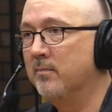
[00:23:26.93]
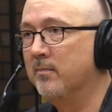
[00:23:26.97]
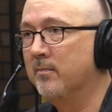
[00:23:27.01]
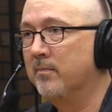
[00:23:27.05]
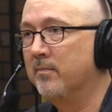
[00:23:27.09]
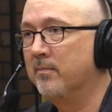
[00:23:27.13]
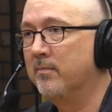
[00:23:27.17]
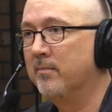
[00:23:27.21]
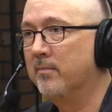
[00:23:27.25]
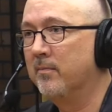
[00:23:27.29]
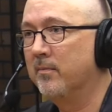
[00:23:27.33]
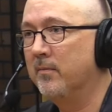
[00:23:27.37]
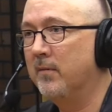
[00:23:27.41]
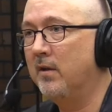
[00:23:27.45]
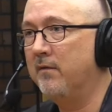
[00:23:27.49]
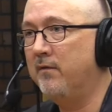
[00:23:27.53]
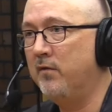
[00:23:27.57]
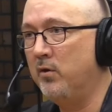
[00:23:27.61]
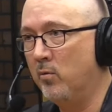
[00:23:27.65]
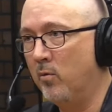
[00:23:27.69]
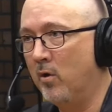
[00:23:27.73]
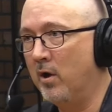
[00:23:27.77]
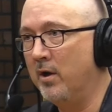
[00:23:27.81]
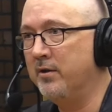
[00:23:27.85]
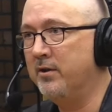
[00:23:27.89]
Yeah. If
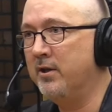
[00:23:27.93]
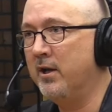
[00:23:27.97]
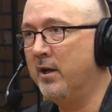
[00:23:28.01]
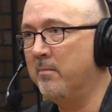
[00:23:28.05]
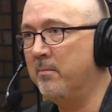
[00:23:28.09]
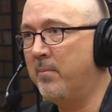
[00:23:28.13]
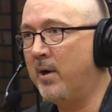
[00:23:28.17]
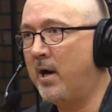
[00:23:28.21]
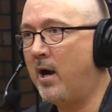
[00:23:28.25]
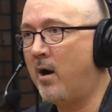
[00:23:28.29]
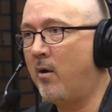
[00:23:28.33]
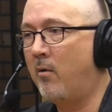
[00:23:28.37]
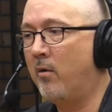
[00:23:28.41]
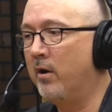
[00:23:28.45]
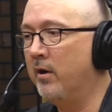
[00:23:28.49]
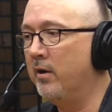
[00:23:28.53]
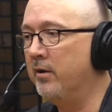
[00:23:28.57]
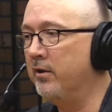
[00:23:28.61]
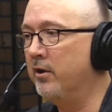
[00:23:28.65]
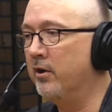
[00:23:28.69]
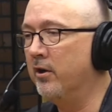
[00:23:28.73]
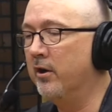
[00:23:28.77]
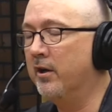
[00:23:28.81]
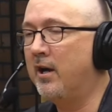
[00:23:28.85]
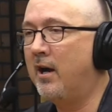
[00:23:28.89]
you want 10 power
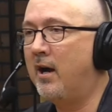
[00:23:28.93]
and you're a